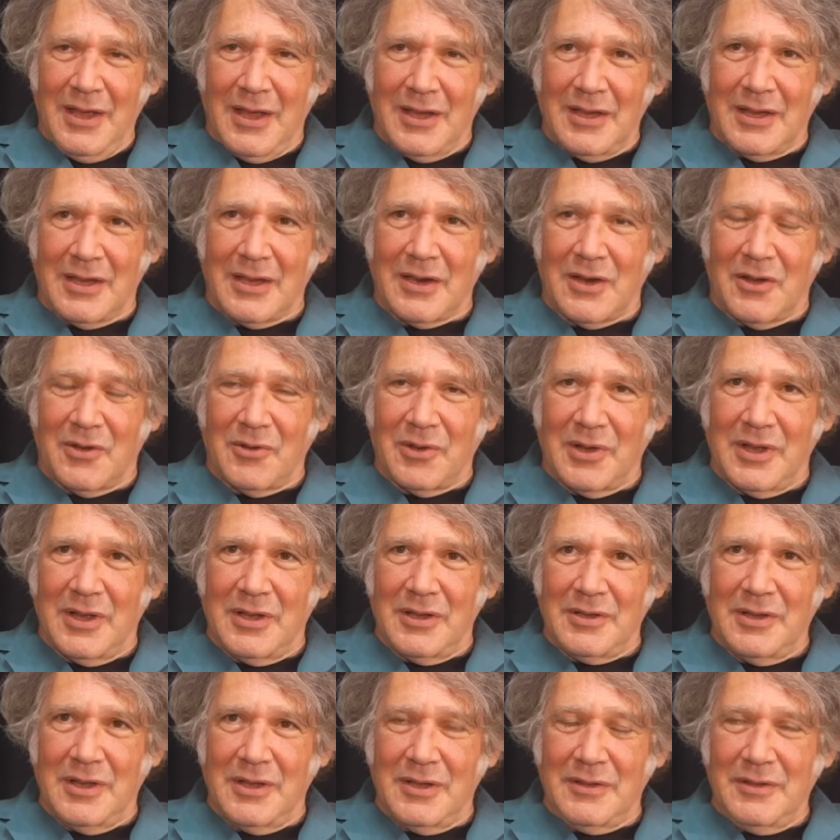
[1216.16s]
you know
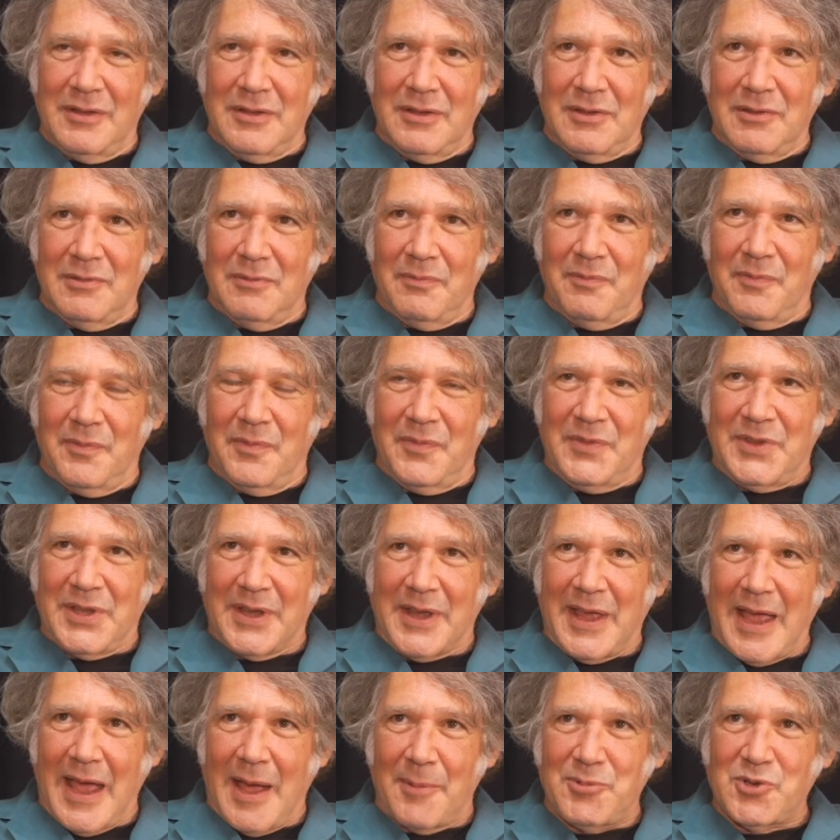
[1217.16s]
it, it, to
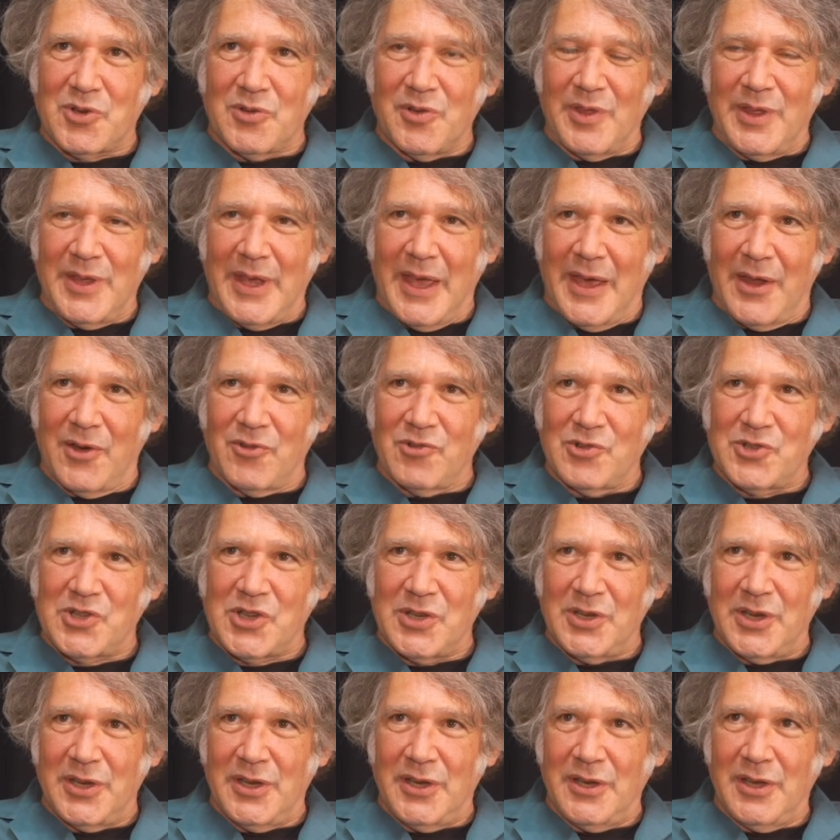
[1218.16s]
capture the
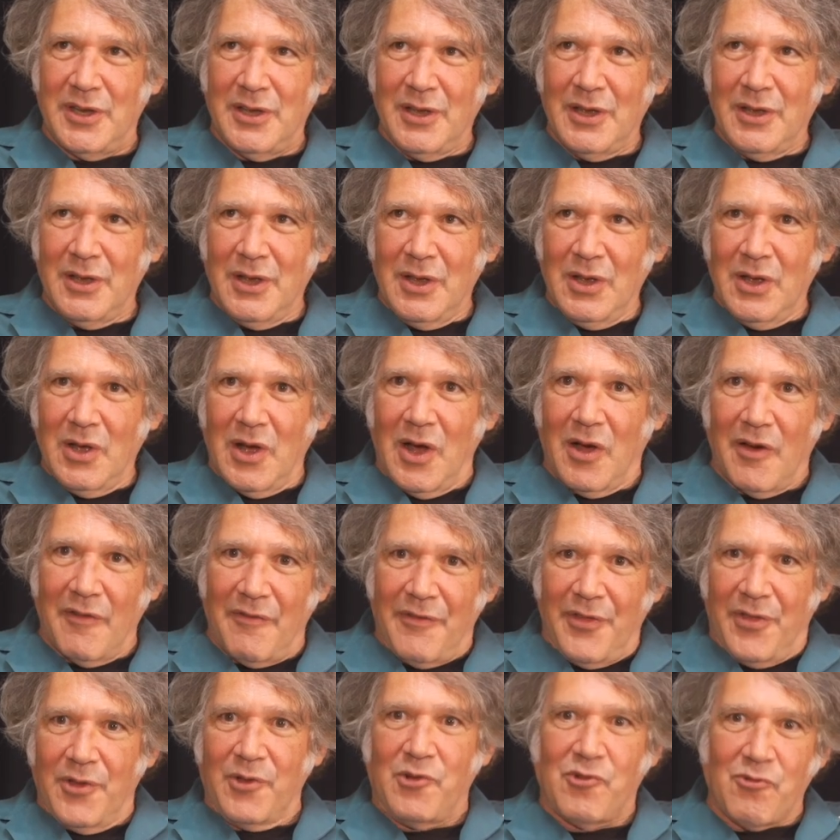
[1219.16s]
energy
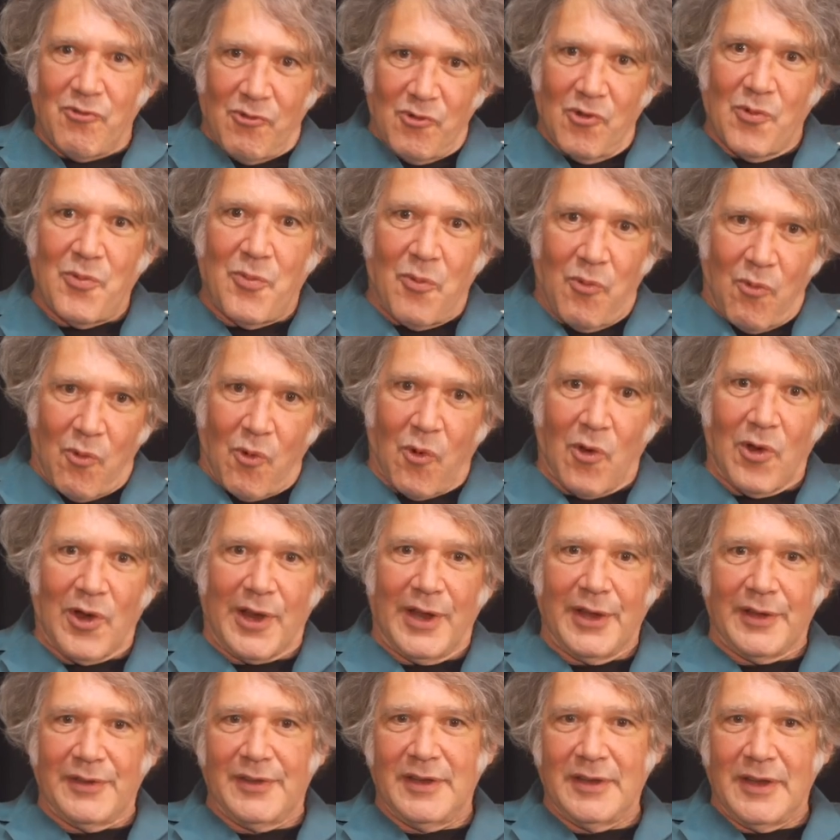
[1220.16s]
of the group
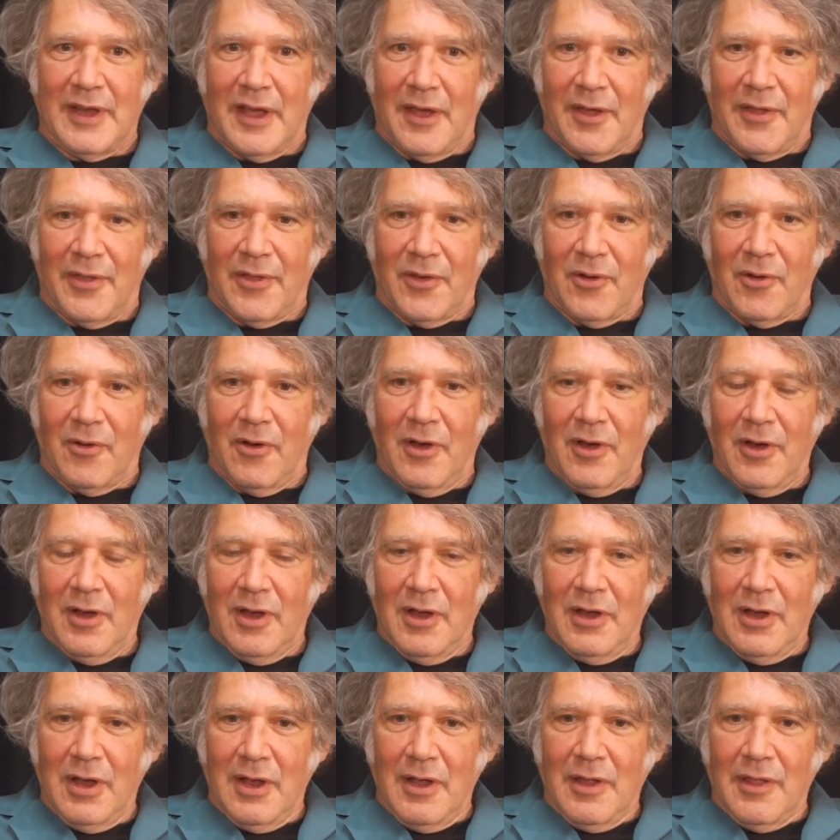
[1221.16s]
working together
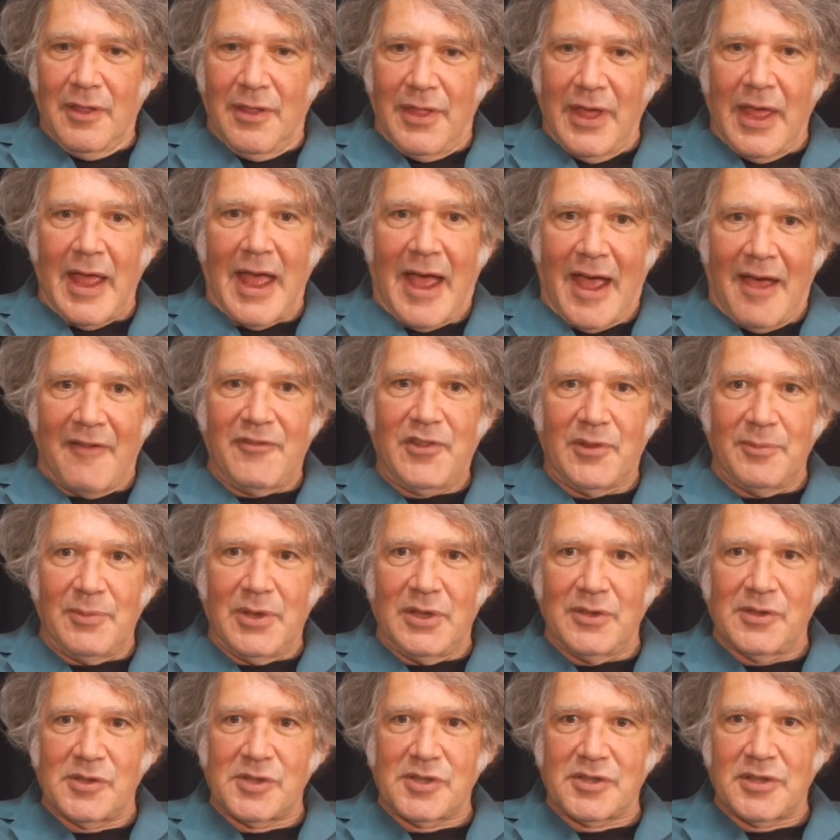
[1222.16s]
they have to
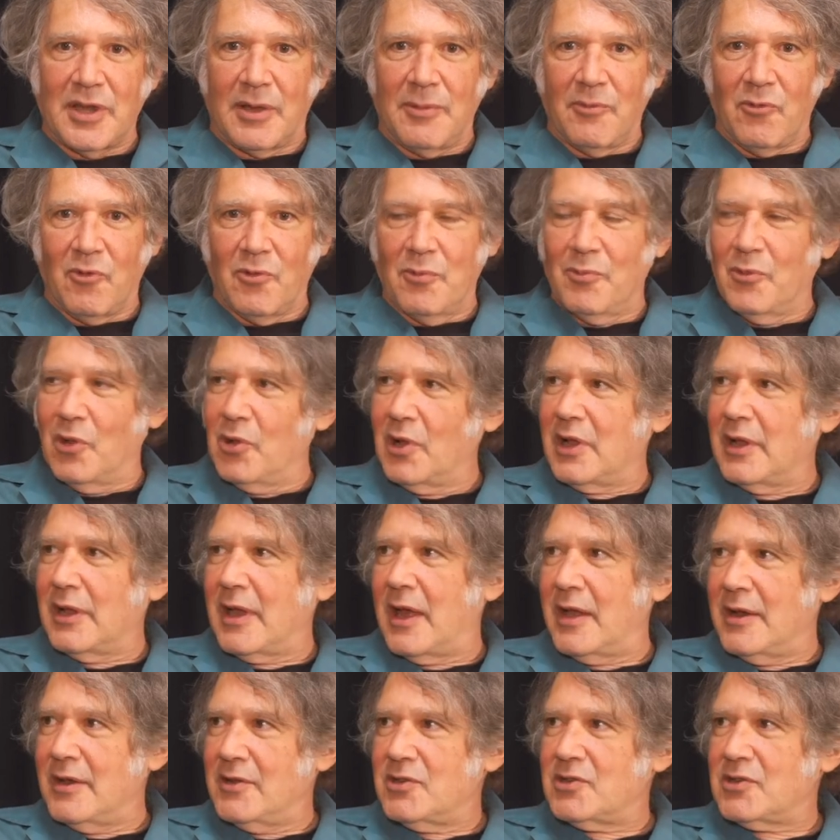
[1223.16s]
be in the same room looking
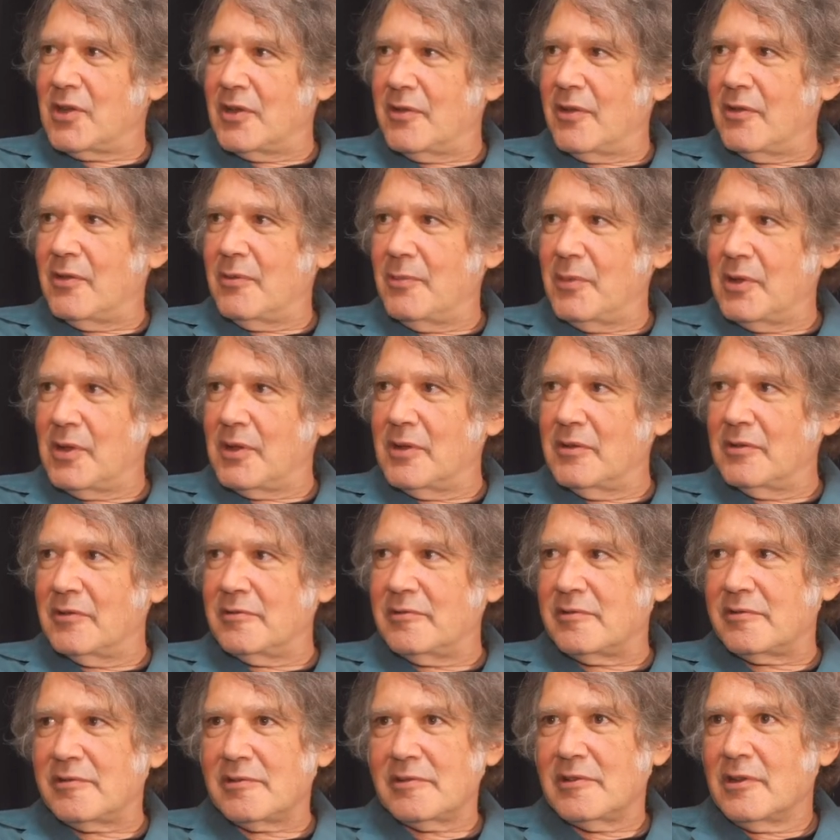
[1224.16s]
at each other
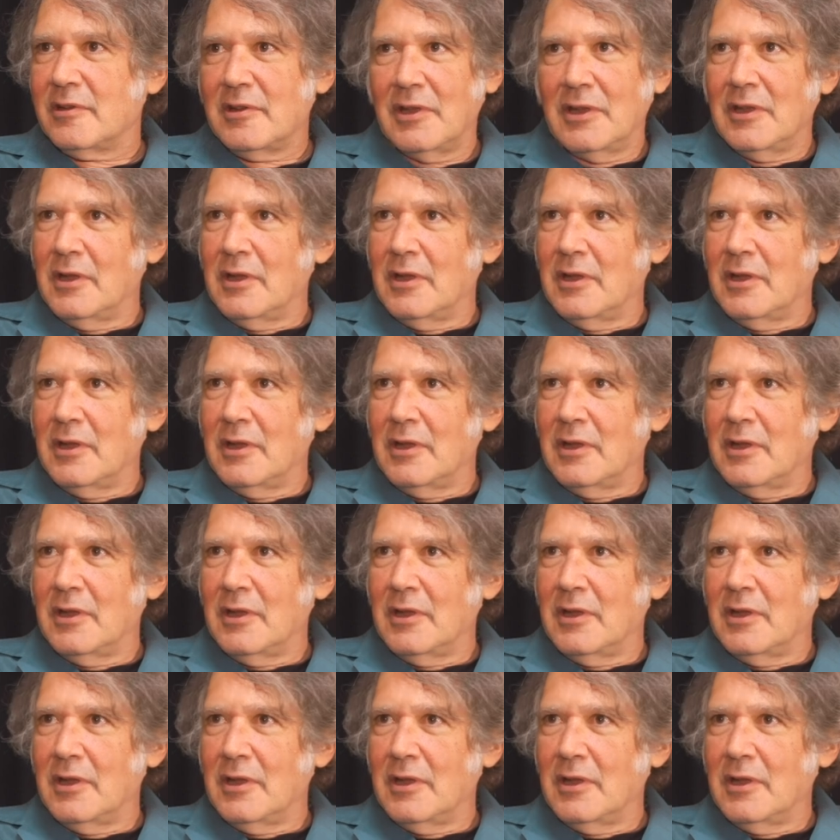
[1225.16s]
because